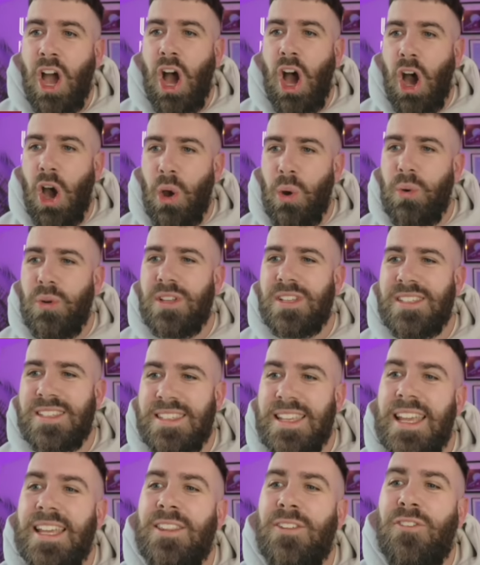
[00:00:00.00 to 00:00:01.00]
Owners
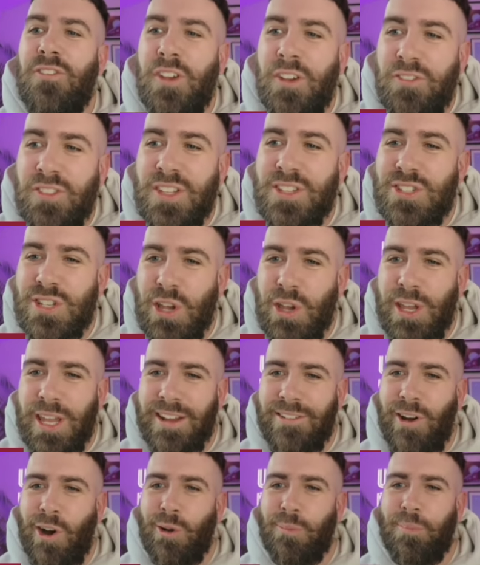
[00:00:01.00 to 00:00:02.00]
see the
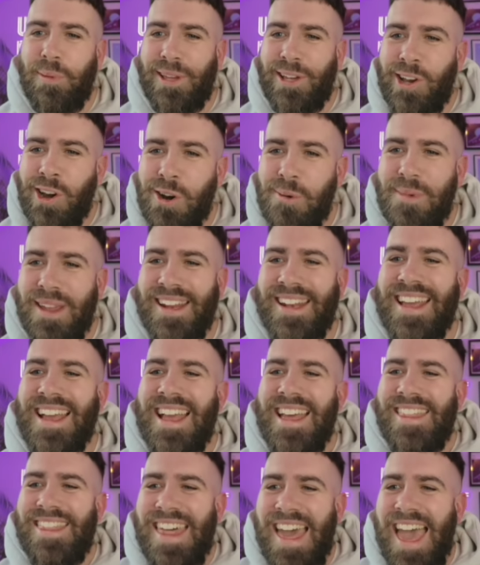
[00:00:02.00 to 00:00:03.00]
52-year-old becoming
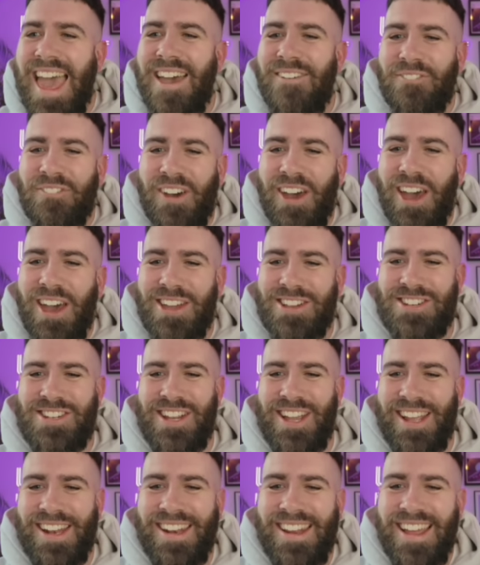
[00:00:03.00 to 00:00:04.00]
their
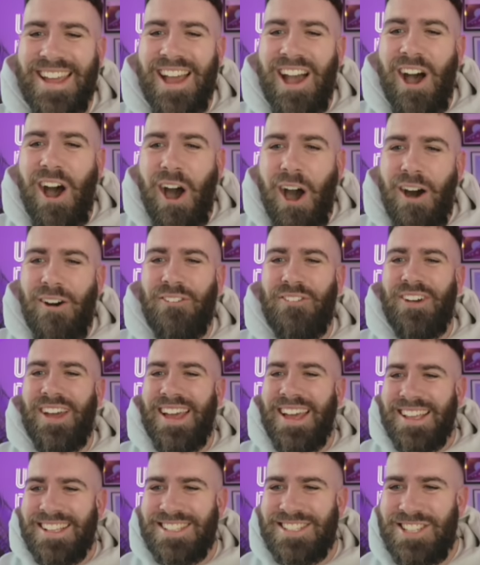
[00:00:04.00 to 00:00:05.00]
version of
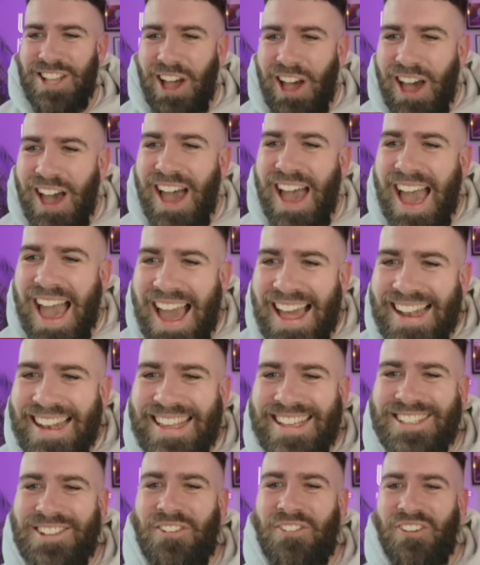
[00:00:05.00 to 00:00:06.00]
Sir
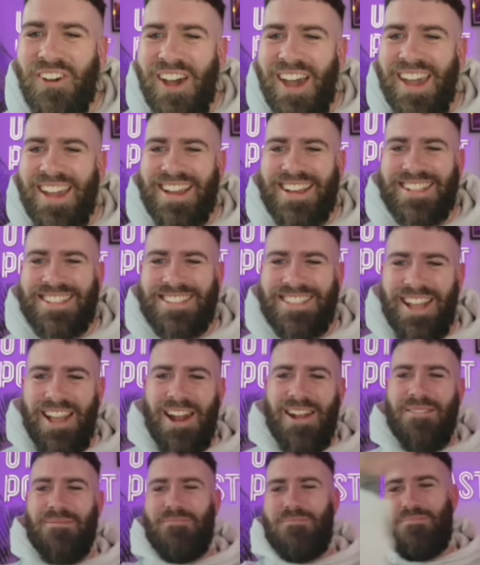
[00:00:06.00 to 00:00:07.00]
Alex
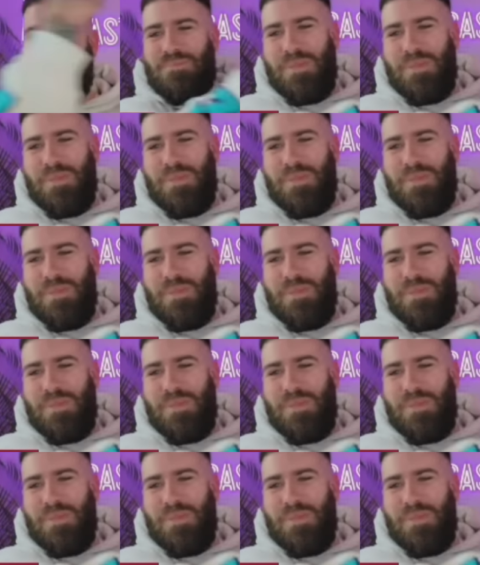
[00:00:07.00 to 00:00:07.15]
Ferguson.